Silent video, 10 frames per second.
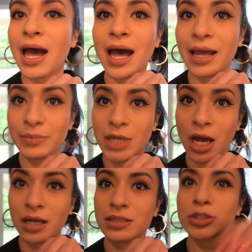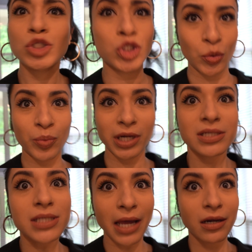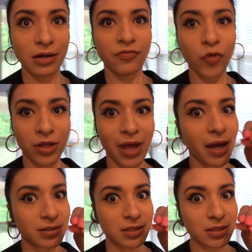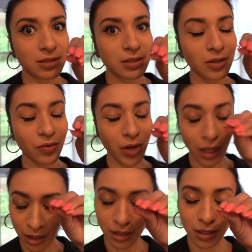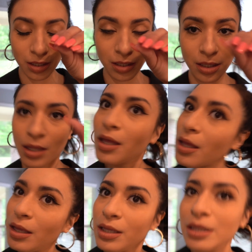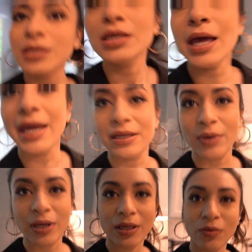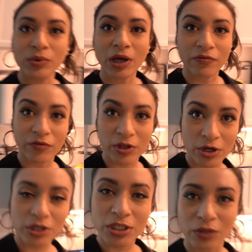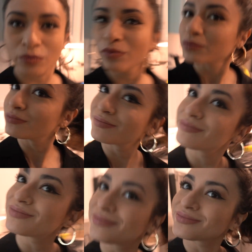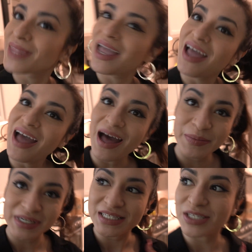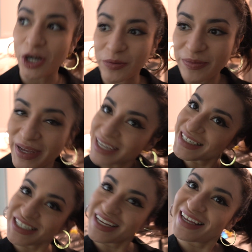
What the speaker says: I'm not super excited for that, okay? Anyway, without further ado, I'm gonna start with my kitchen.